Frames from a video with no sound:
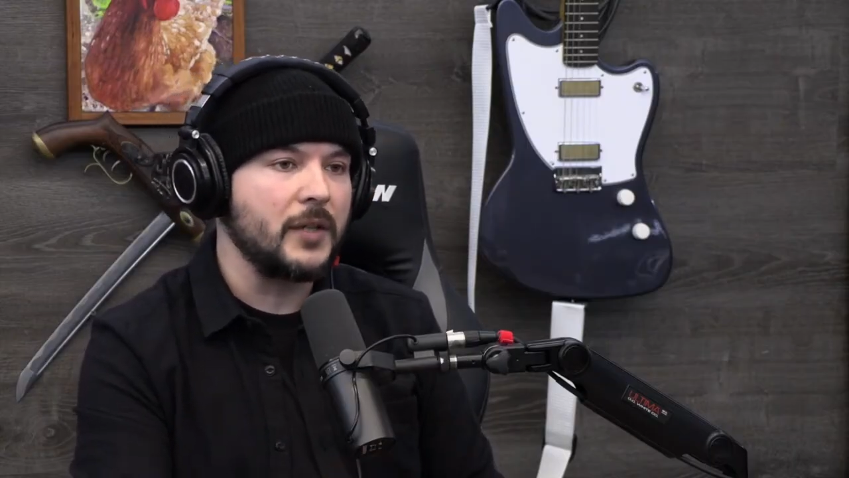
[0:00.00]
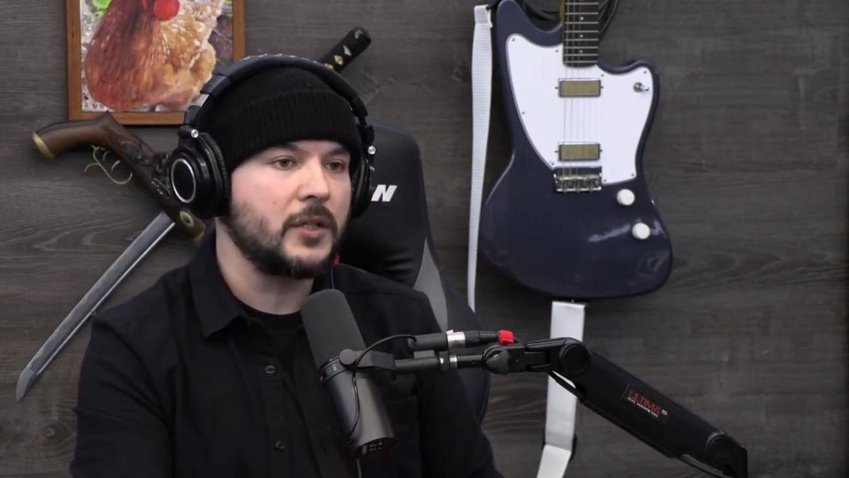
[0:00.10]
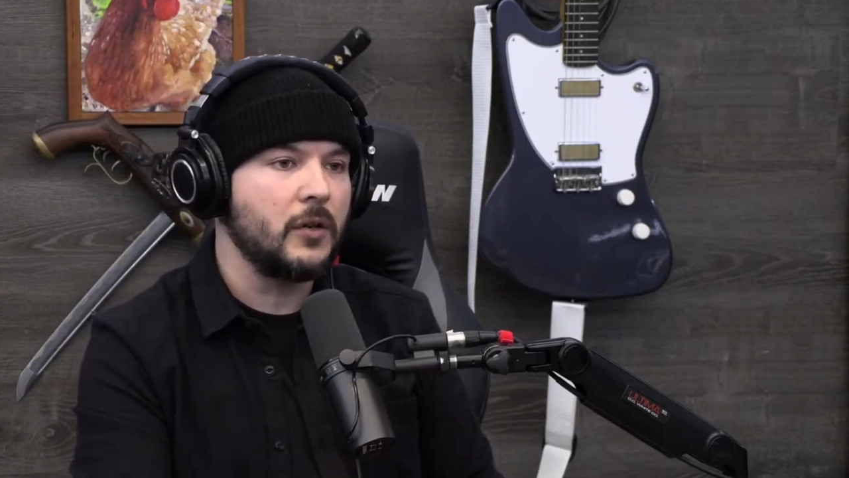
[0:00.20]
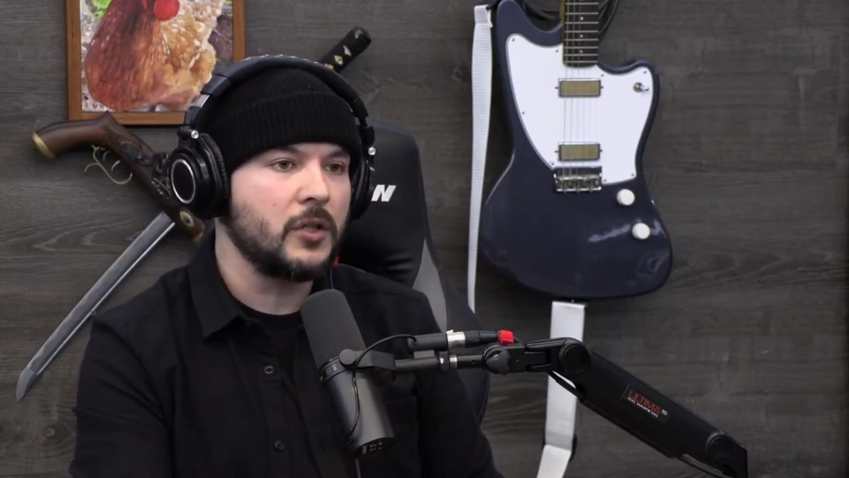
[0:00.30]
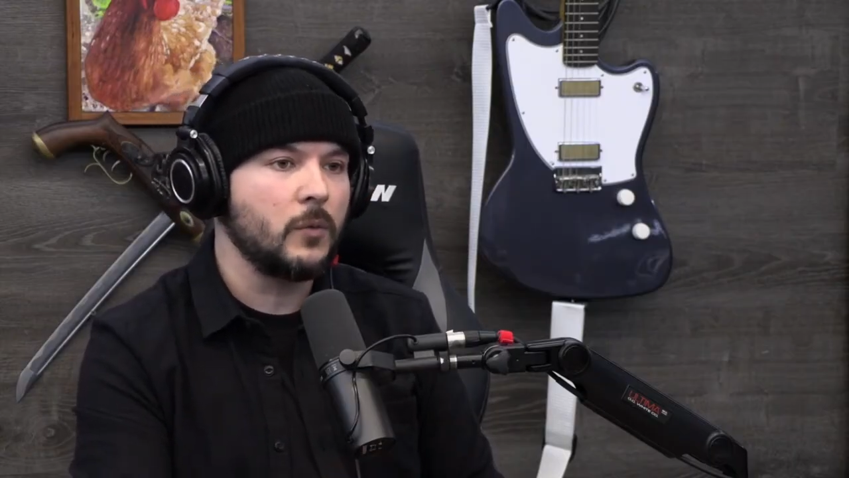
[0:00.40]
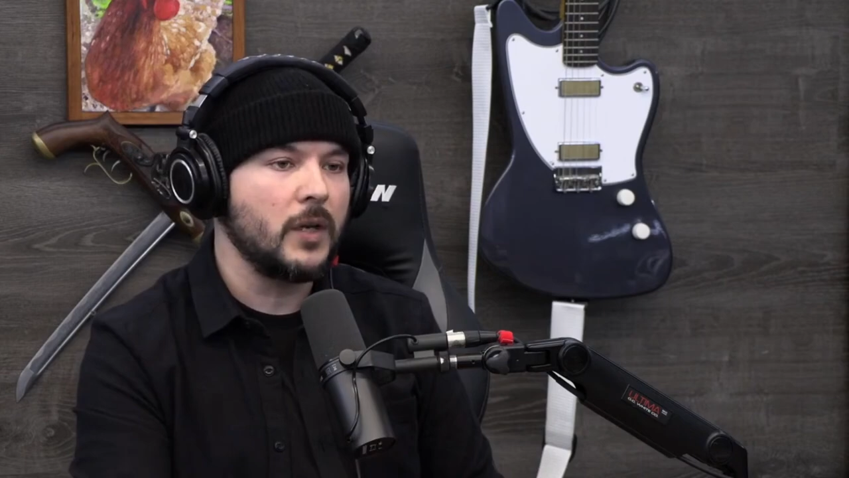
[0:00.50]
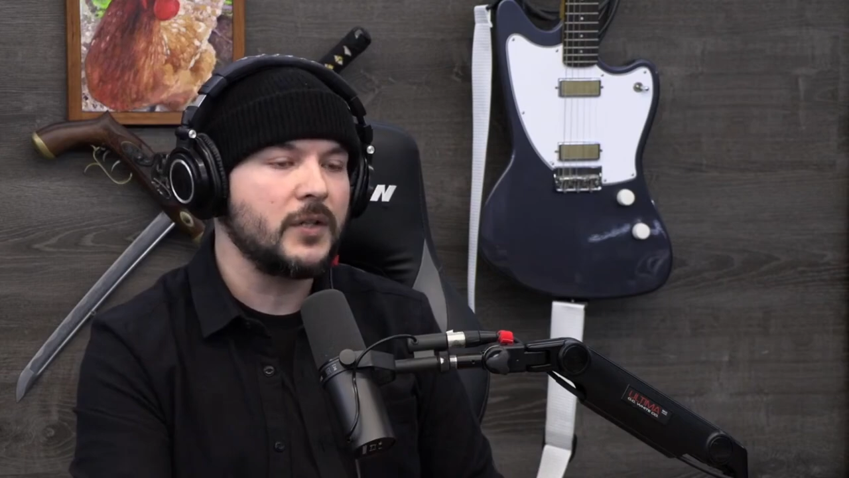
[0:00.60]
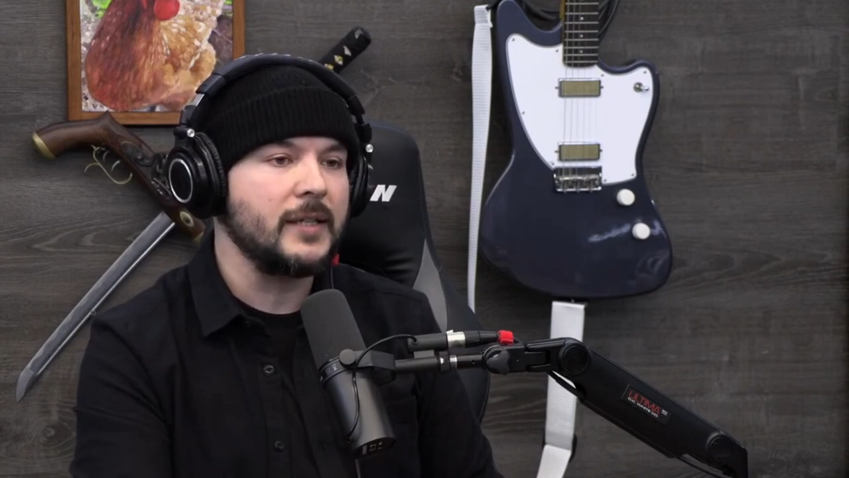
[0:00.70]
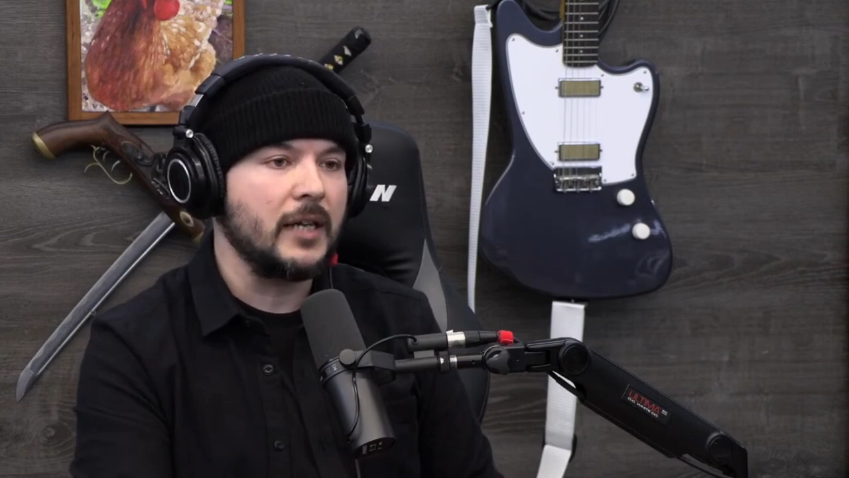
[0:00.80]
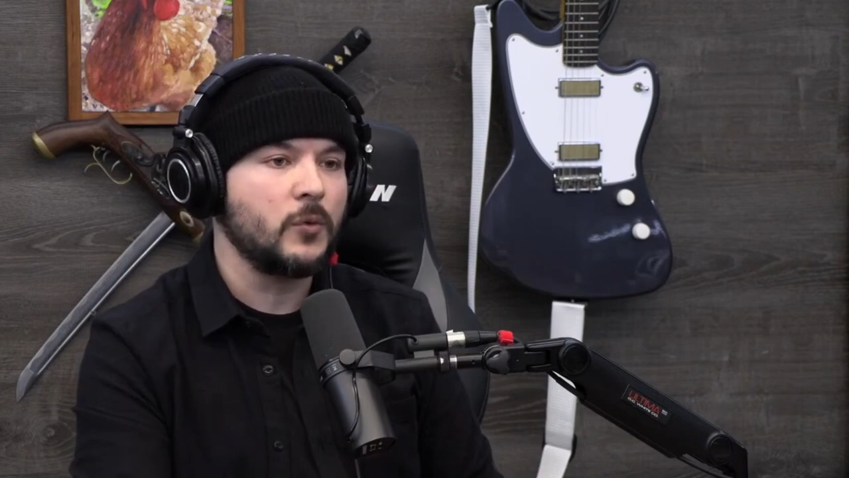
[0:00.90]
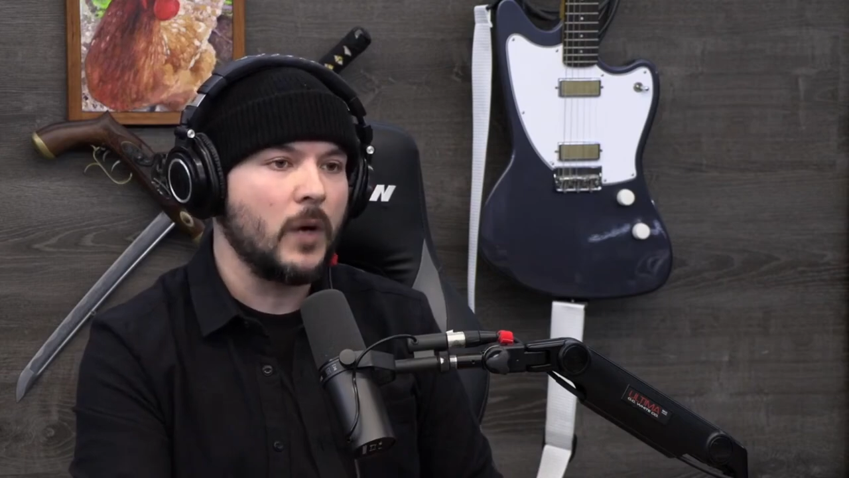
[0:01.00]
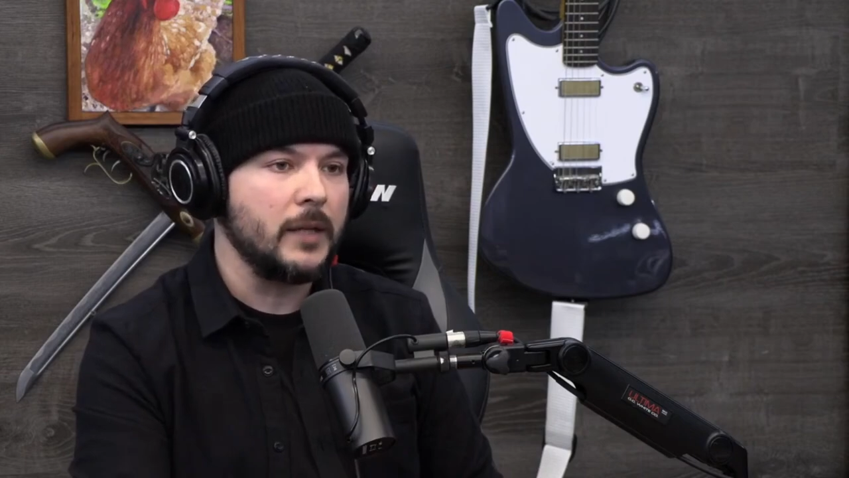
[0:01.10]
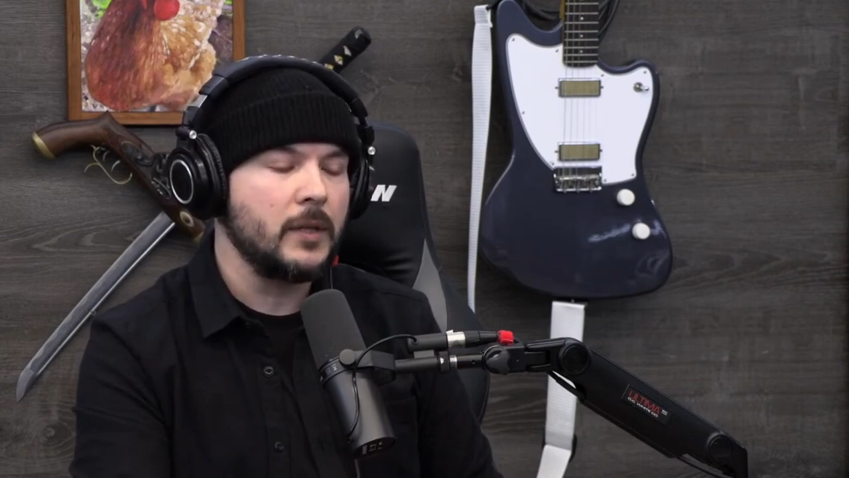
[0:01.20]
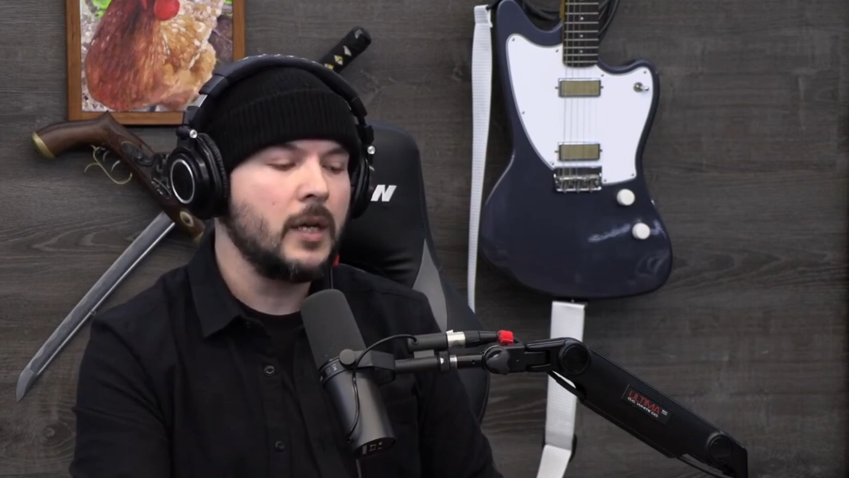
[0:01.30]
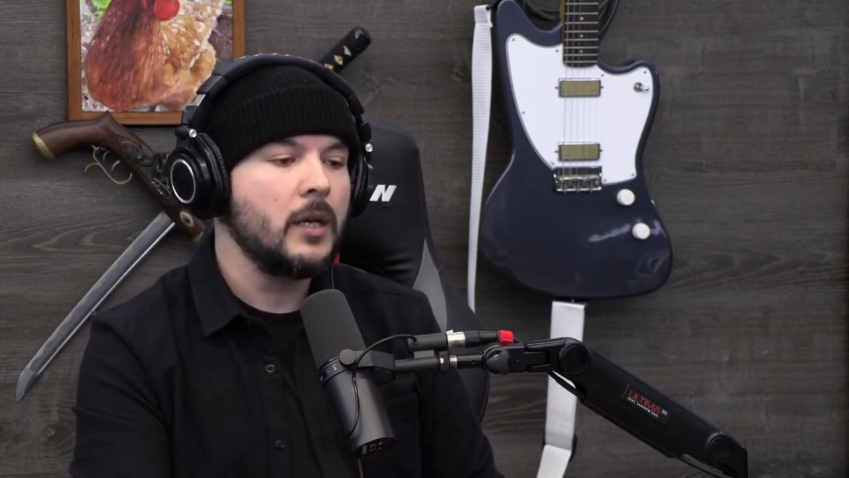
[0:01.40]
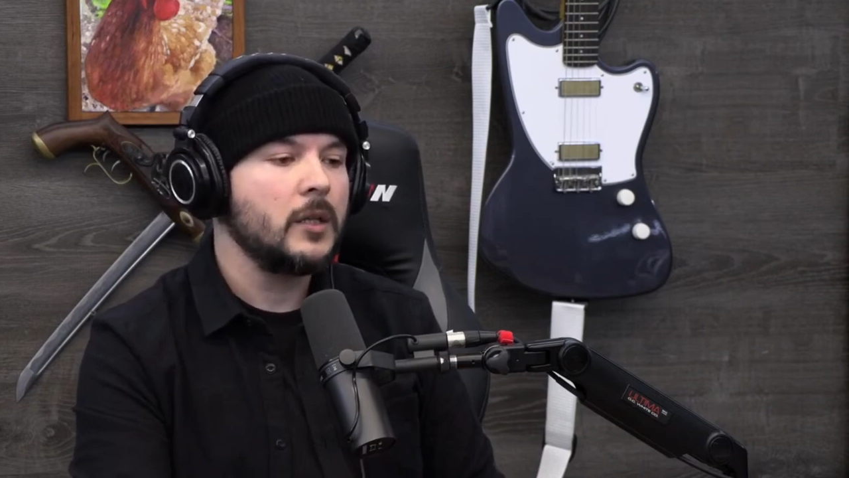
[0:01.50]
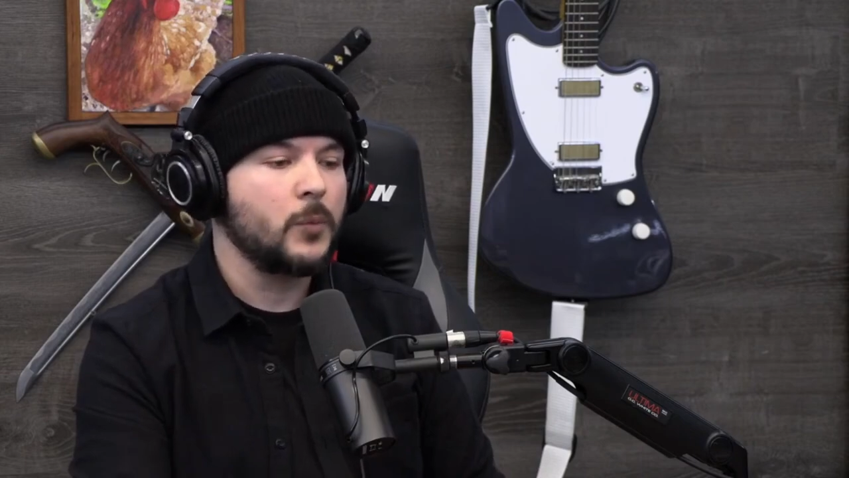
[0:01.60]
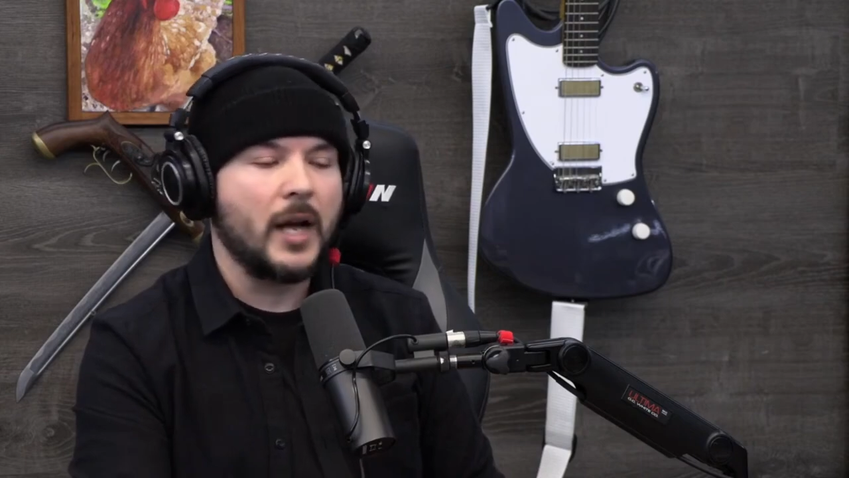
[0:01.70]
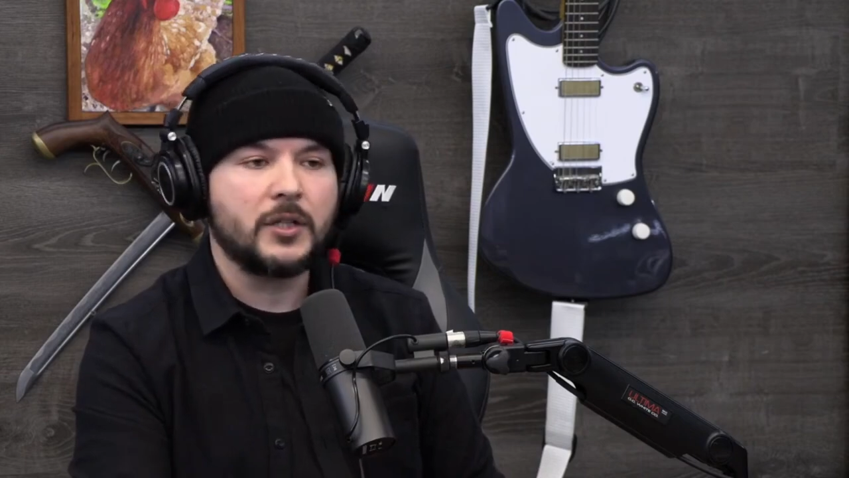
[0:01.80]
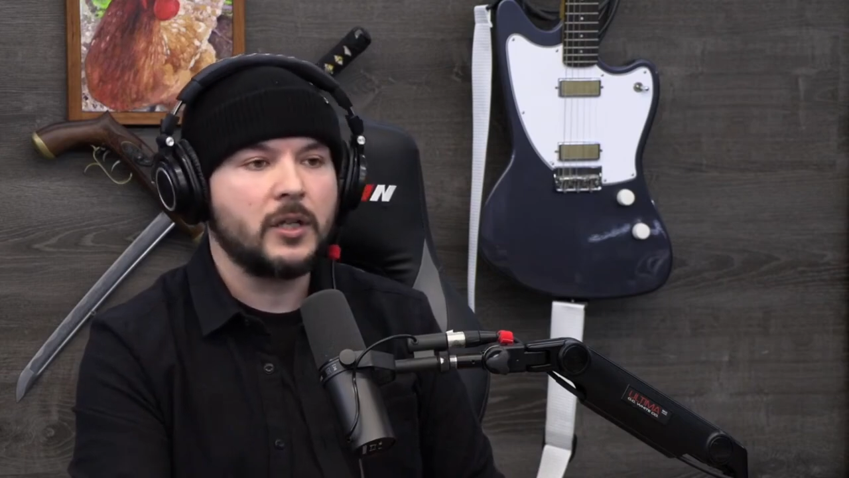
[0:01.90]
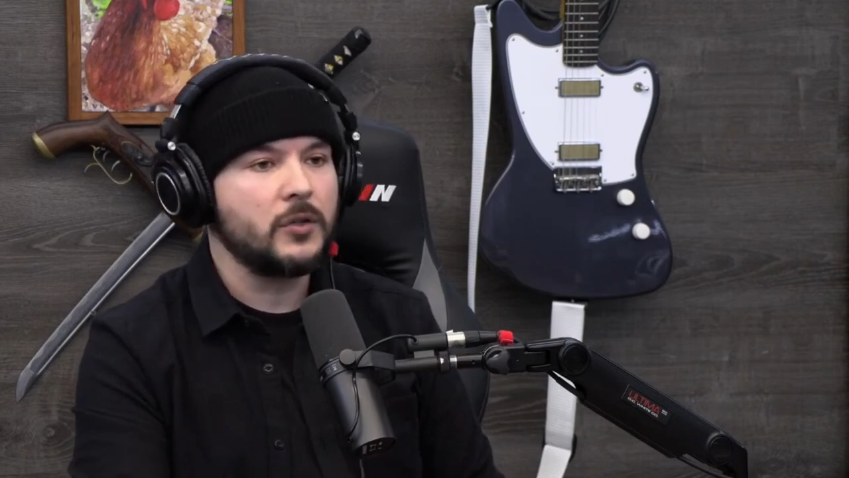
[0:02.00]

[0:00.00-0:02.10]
and now Klang has finally just given up